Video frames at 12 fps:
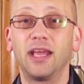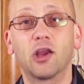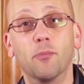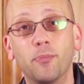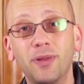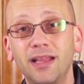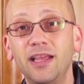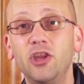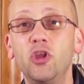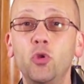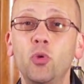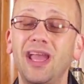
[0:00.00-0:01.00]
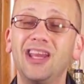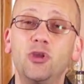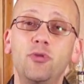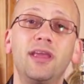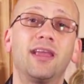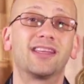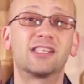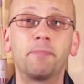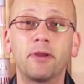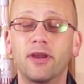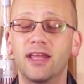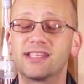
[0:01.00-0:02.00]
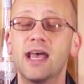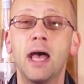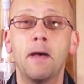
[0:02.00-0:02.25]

completely new and unique experience,